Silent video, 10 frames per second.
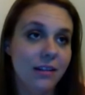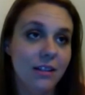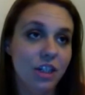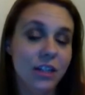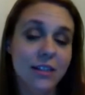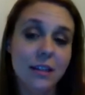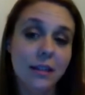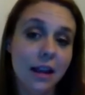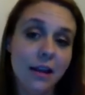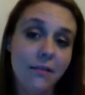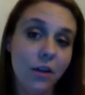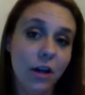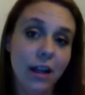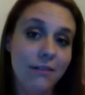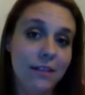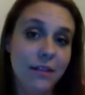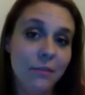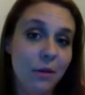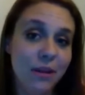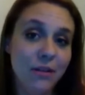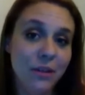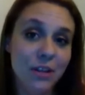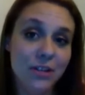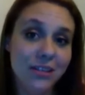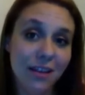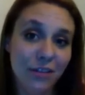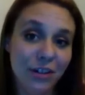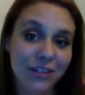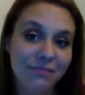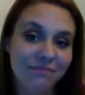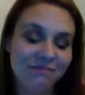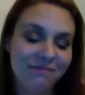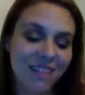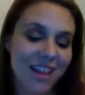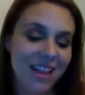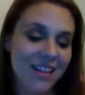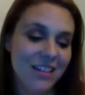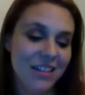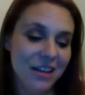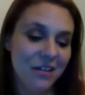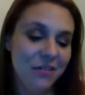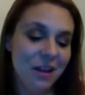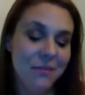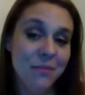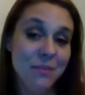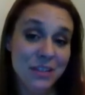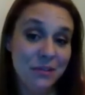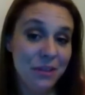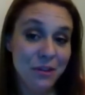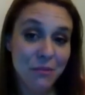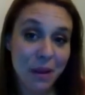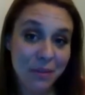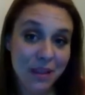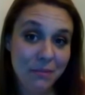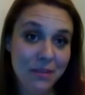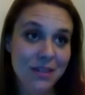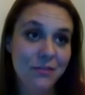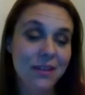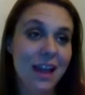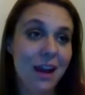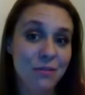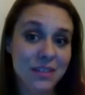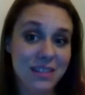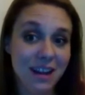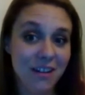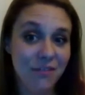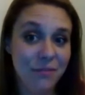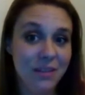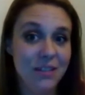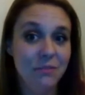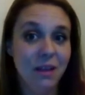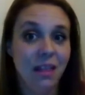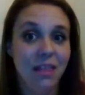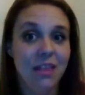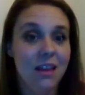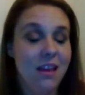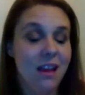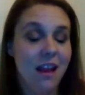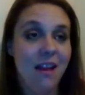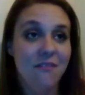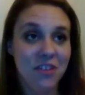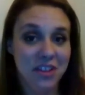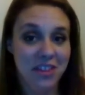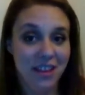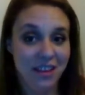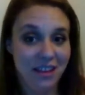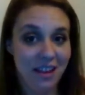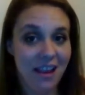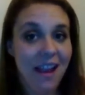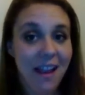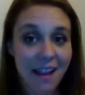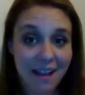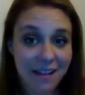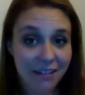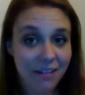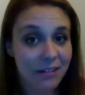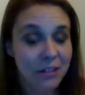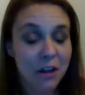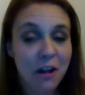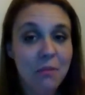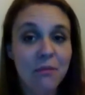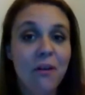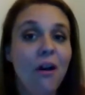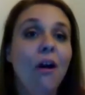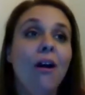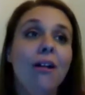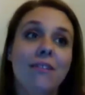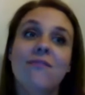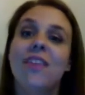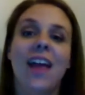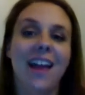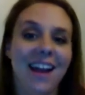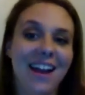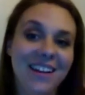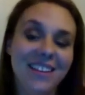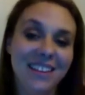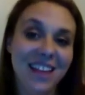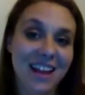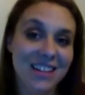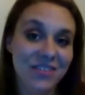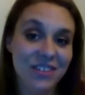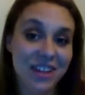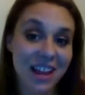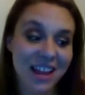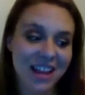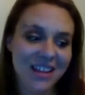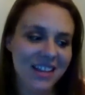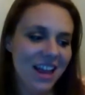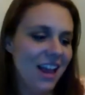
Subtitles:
the light of our lives at the moment. We just love her. So I've been busy with a new puppy, busy with house stuff, busy with everything, and on top of all of that, the last few days,